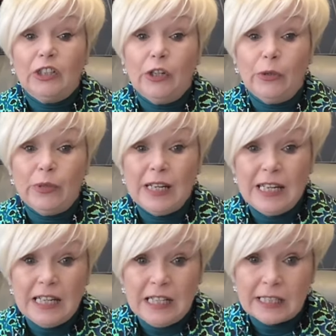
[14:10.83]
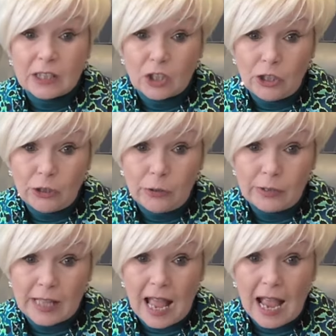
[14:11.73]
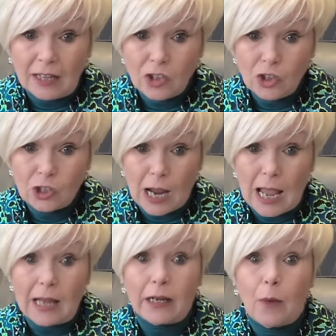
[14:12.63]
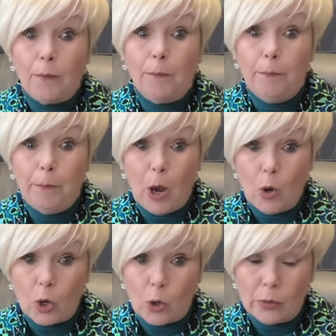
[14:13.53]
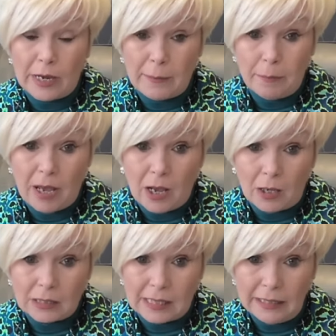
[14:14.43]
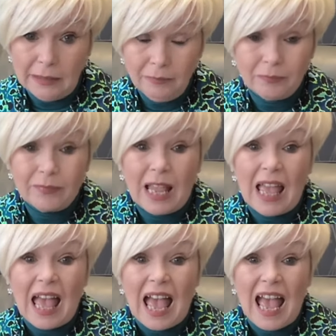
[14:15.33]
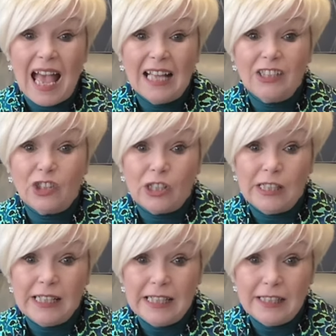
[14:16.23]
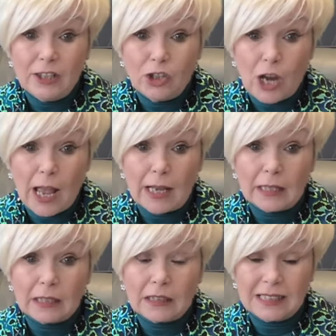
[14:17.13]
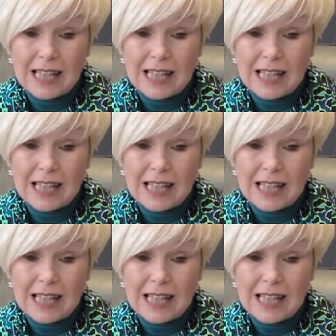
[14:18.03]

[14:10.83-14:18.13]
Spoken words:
You need to use the hashtag pogo knit party and you need to tag